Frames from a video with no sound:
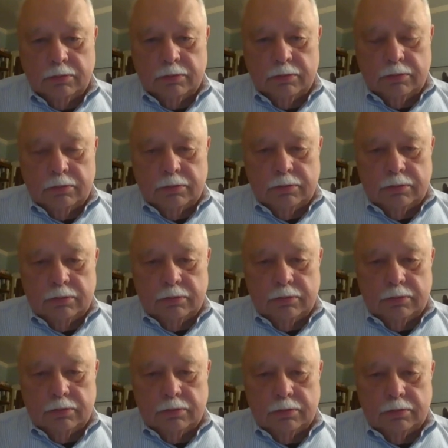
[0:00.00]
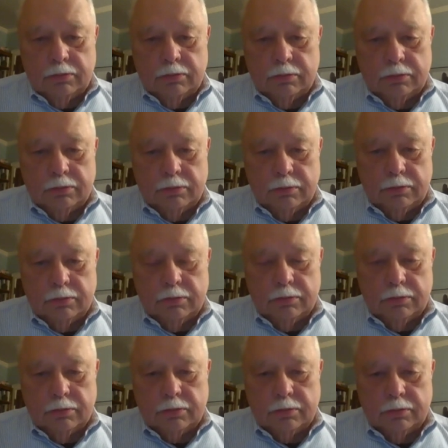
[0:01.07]

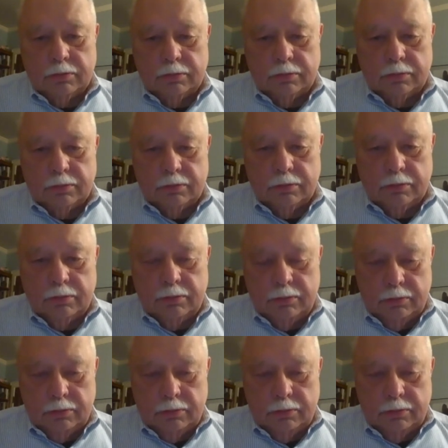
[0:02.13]
[no speech]